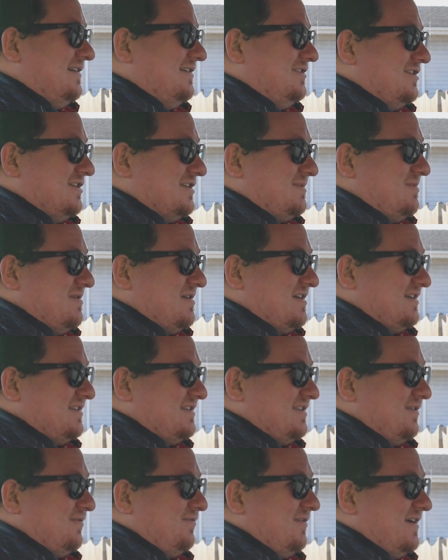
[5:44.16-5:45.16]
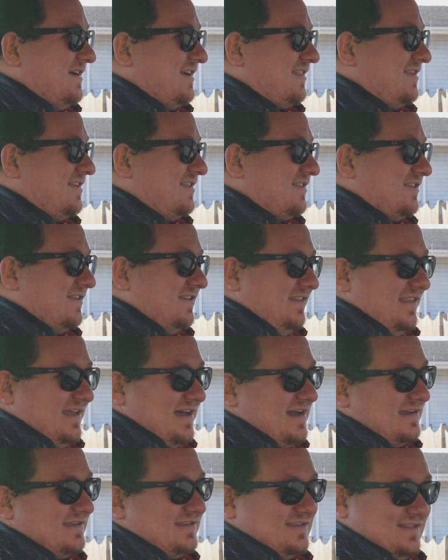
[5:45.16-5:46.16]
just because of the fact that the
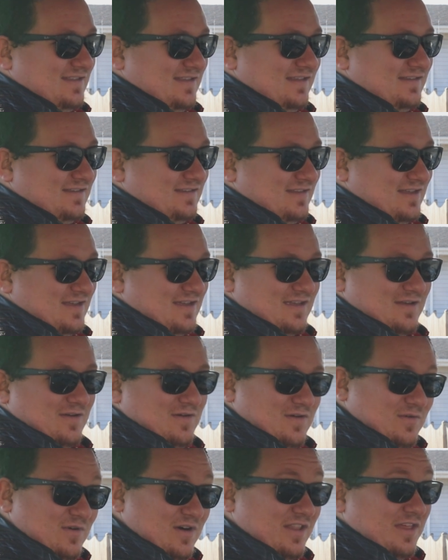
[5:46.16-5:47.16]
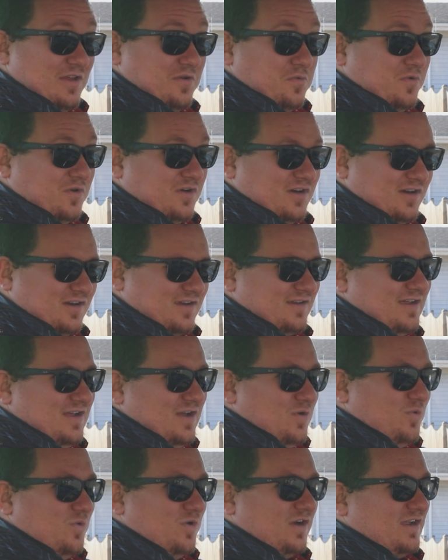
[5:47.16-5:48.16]
locks in this thing, while they work
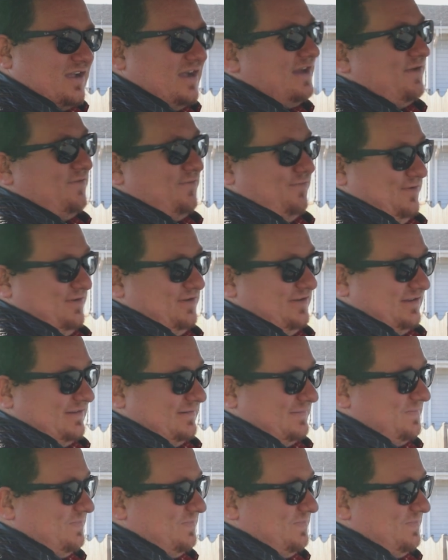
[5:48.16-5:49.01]
kind of funny.